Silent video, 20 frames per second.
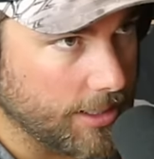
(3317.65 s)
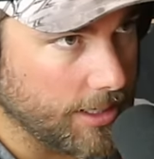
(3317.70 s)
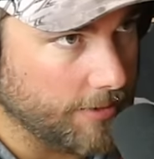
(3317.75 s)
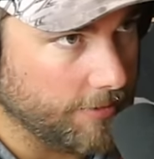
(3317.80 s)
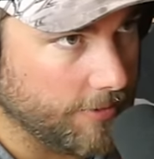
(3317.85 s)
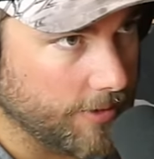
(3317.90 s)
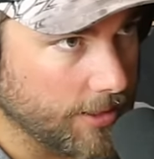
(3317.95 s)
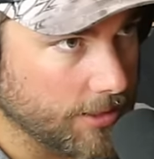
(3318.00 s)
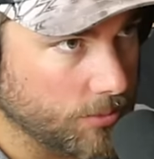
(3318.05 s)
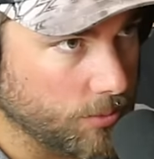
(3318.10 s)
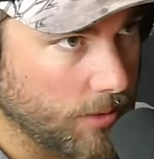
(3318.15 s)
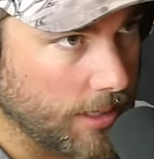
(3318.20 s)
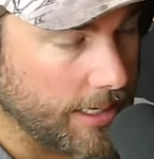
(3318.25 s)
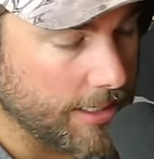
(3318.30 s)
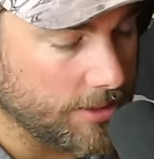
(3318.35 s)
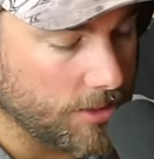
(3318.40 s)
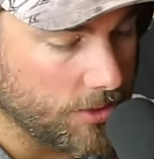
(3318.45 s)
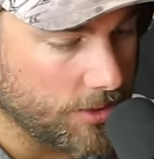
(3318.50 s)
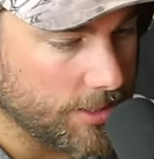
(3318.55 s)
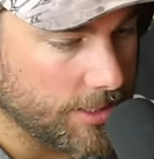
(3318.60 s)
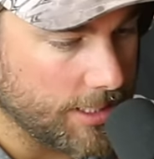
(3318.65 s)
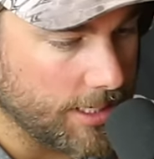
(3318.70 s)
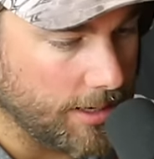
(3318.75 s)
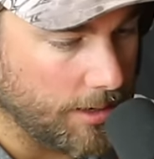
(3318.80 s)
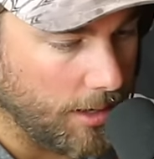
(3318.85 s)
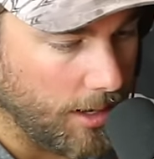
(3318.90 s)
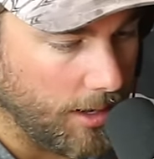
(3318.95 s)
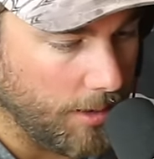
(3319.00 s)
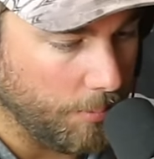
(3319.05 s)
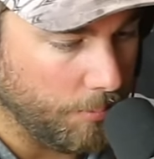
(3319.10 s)
a difference when I do see
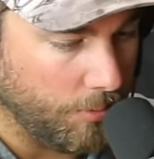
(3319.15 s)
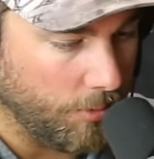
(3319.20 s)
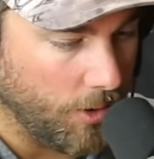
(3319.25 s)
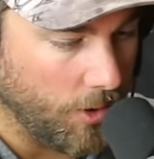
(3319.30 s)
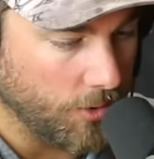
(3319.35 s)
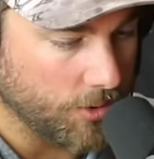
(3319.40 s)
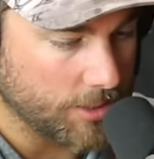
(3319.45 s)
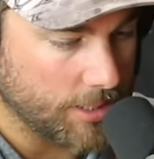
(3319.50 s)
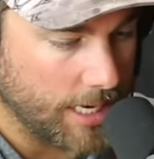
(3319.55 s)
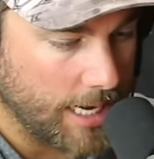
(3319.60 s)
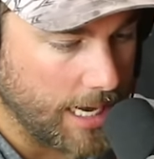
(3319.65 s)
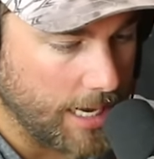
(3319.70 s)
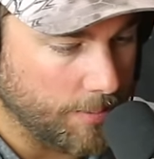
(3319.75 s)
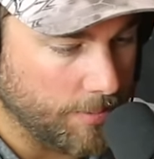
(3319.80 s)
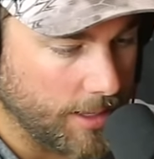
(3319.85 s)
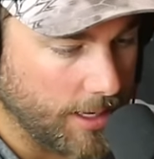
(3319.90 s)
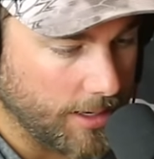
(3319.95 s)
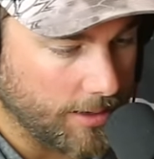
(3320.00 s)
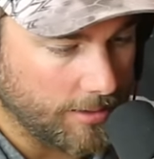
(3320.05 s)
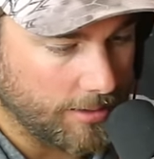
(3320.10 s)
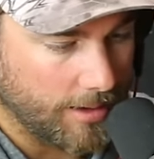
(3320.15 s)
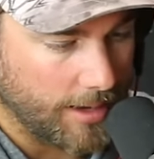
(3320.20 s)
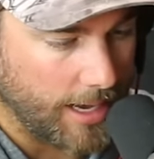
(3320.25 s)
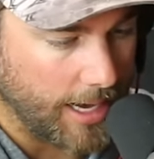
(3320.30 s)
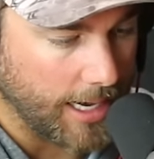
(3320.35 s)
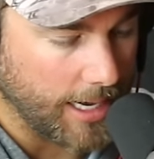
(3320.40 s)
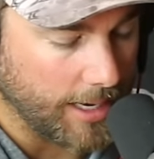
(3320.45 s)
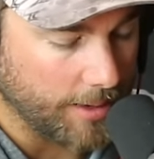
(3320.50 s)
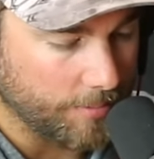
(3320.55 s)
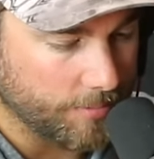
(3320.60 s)
a pro's name that
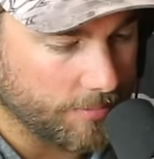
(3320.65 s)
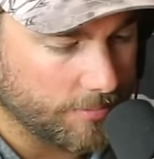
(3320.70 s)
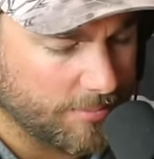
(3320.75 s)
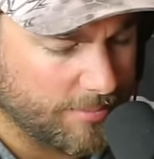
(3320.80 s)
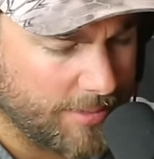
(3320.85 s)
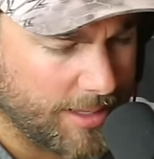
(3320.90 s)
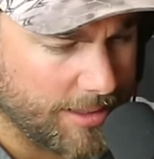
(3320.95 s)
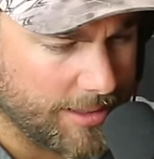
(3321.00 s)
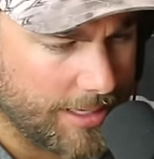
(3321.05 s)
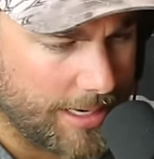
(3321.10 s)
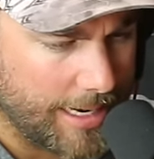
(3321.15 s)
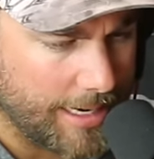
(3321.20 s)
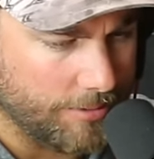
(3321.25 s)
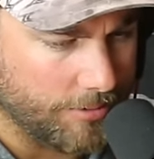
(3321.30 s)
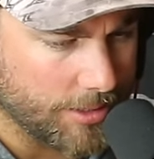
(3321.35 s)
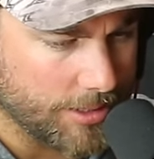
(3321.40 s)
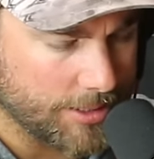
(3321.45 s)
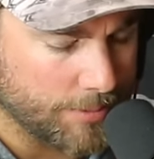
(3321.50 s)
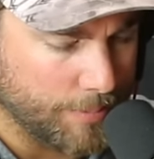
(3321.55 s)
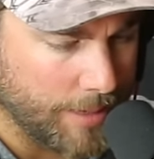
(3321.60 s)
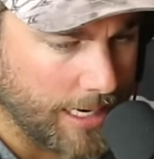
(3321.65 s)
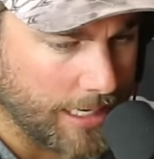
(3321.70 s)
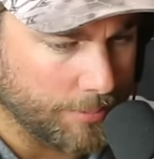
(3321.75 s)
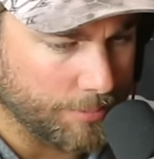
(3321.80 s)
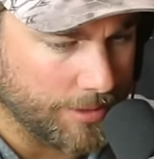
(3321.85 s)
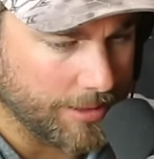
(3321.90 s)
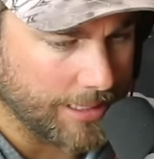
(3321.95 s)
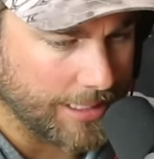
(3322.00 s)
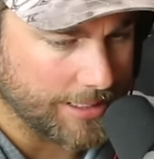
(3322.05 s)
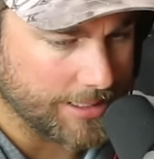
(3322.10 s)
I, not that I
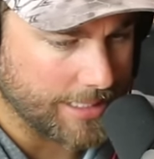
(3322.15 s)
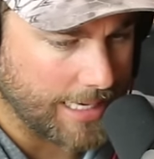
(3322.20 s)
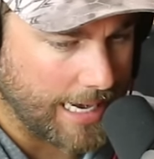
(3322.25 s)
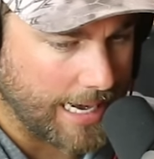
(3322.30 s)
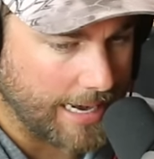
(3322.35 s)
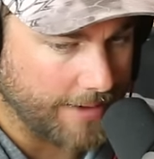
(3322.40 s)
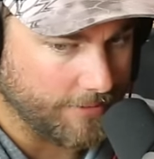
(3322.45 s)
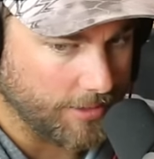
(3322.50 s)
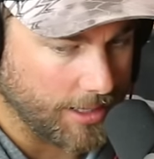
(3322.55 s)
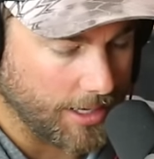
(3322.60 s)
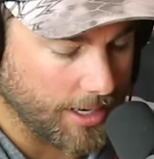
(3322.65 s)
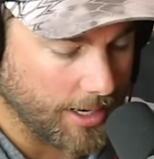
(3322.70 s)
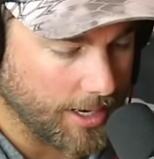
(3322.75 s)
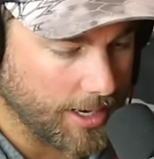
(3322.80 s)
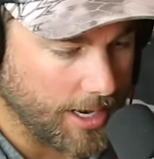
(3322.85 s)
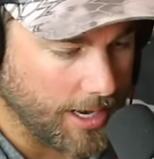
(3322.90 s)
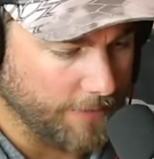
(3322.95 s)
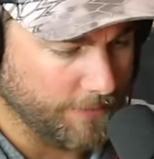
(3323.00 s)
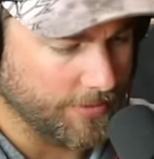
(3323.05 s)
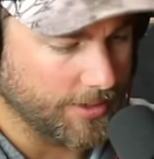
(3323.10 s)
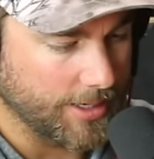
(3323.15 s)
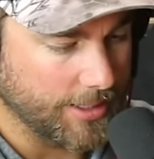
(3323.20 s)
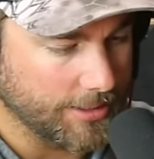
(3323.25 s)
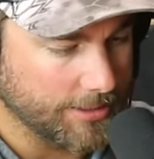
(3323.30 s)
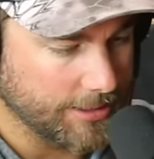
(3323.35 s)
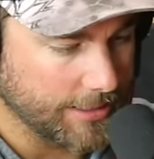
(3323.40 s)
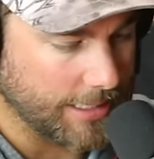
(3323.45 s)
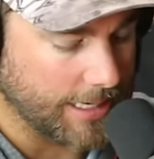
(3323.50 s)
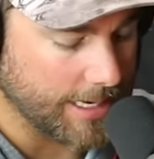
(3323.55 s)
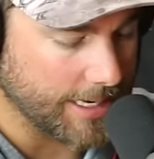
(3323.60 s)
respect, but that I have a lot of
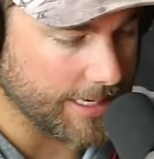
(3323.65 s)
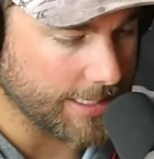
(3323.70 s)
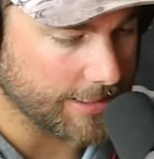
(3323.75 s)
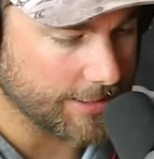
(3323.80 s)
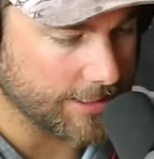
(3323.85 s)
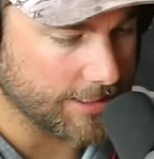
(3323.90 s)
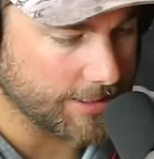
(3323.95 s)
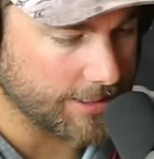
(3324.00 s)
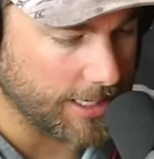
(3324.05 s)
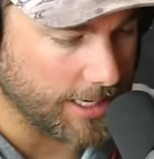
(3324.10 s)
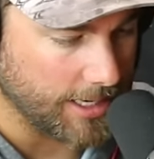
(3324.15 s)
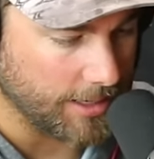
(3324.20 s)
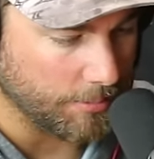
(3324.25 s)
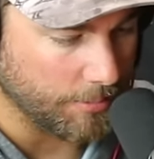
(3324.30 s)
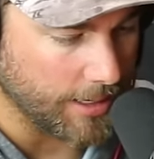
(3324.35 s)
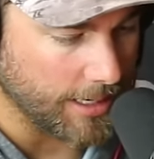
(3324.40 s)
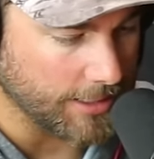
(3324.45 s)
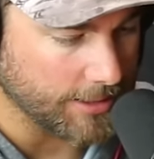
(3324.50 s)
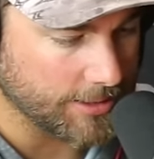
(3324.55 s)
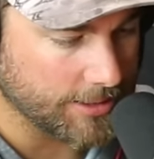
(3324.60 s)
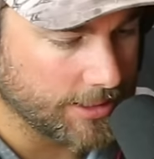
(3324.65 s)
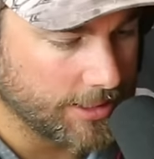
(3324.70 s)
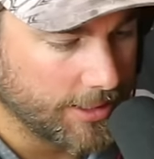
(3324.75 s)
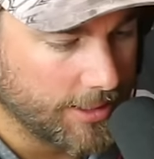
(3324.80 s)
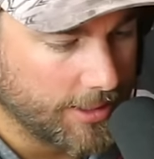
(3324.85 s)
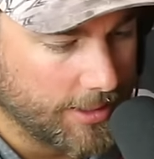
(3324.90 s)
confidence in, I guess, designing baits.